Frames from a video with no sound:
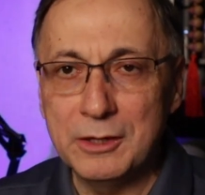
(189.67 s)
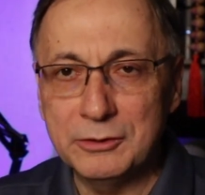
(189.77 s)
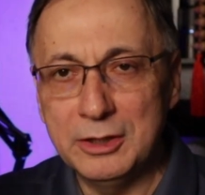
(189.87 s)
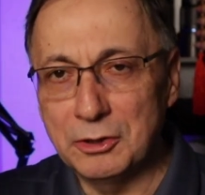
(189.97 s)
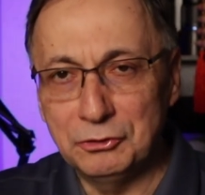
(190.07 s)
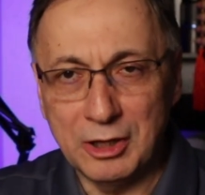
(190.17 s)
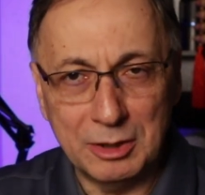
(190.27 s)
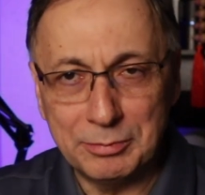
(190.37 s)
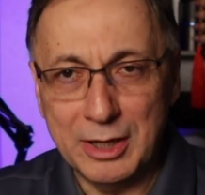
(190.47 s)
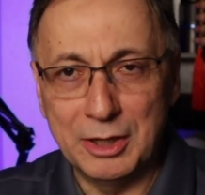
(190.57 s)
It's either
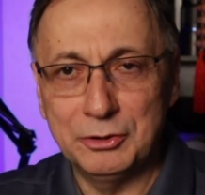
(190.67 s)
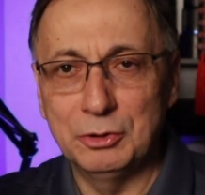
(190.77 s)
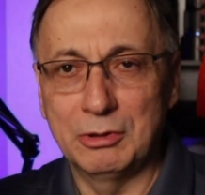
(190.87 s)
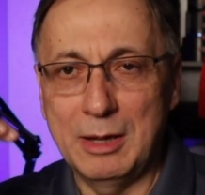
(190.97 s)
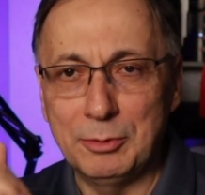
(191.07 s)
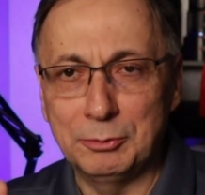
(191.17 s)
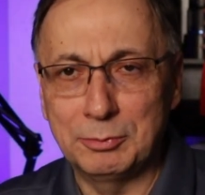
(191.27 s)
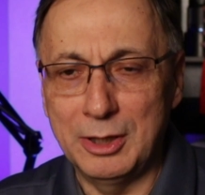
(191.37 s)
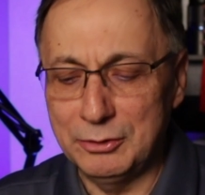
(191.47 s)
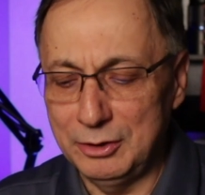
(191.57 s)
shutter priority or
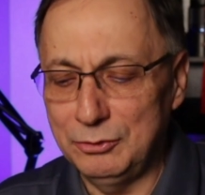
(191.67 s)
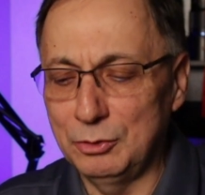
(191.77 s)
aperture priority,